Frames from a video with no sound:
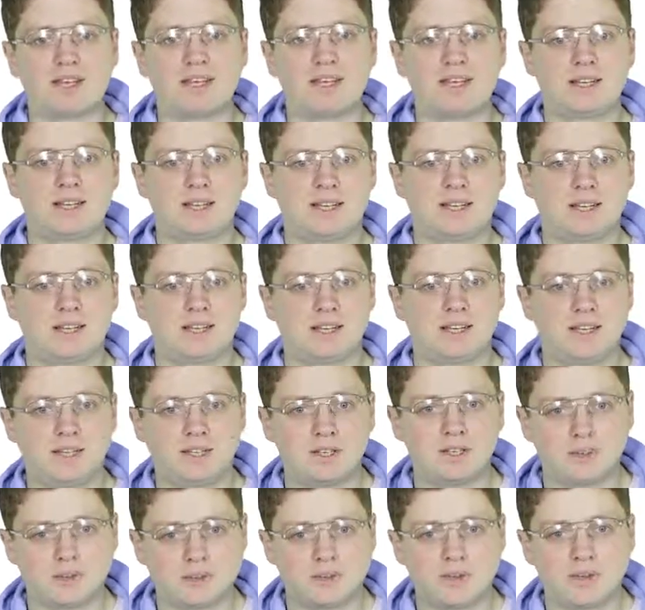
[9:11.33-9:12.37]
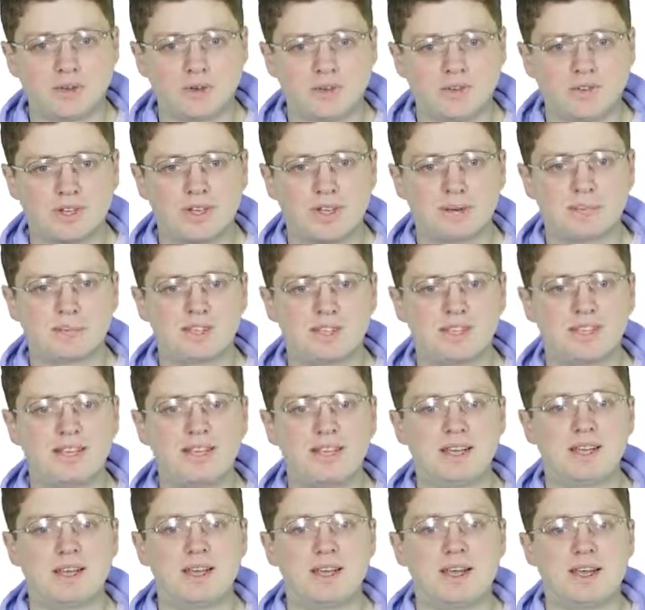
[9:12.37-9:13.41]
in a tree of depth
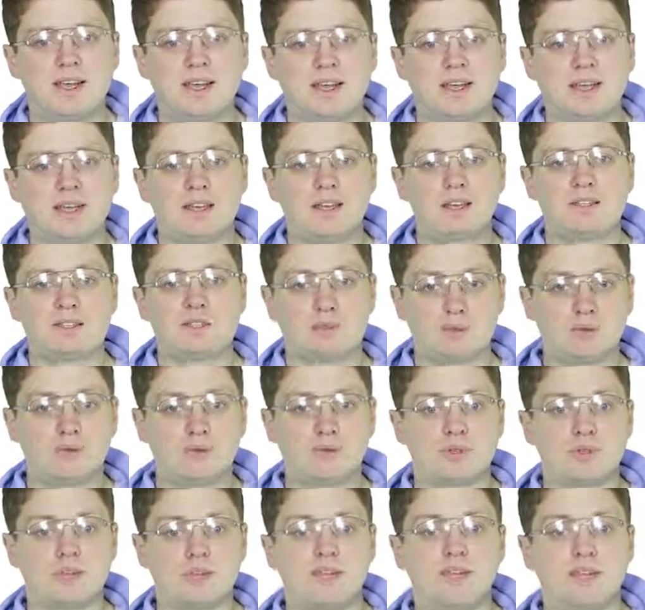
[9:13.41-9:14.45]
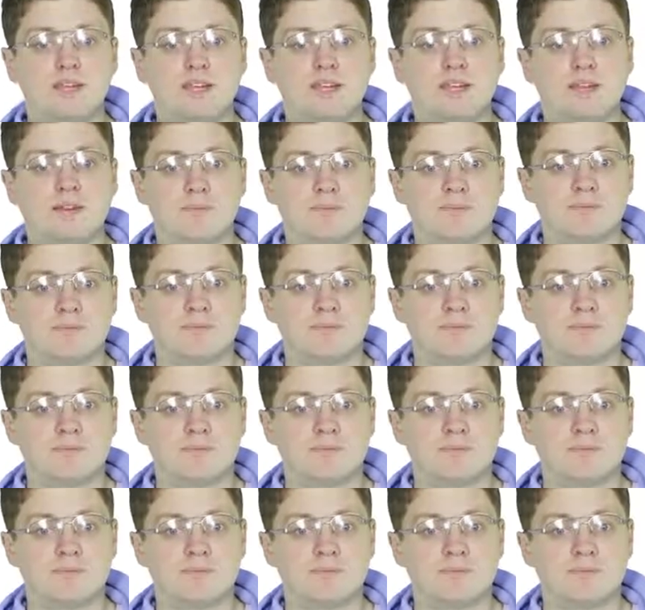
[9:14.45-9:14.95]
d is 2 to the d,